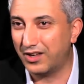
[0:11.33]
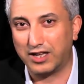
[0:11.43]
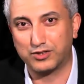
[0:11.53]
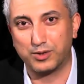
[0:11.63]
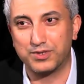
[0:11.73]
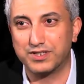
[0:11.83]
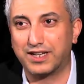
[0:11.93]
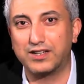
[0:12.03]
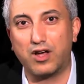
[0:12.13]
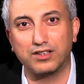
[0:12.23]
the i.Scription
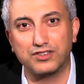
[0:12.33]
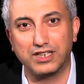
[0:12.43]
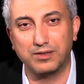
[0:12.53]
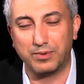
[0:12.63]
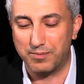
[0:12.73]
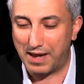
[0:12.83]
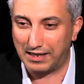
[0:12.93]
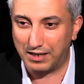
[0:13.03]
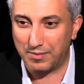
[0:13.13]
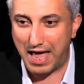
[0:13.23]
technology, but
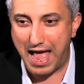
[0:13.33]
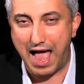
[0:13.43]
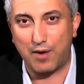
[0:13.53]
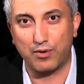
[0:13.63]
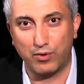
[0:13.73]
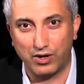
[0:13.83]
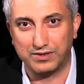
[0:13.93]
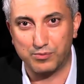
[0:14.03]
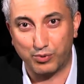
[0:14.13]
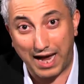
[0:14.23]
mainly about how it
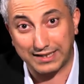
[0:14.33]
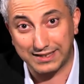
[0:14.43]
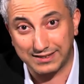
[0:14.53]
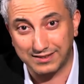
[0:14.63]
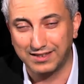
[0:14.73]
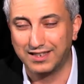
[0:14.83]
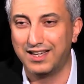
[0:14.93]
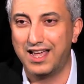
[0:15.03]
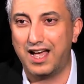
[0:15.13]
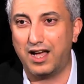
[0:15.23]
works in practice.
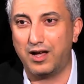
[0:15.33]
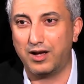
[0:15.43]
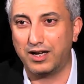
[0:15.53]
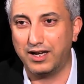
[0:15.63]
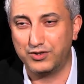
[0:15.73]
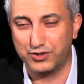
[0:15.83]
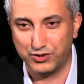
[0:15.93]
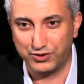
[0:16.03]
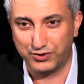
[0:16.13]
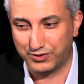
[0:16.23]
I'm going to
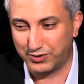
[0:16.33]
introduce you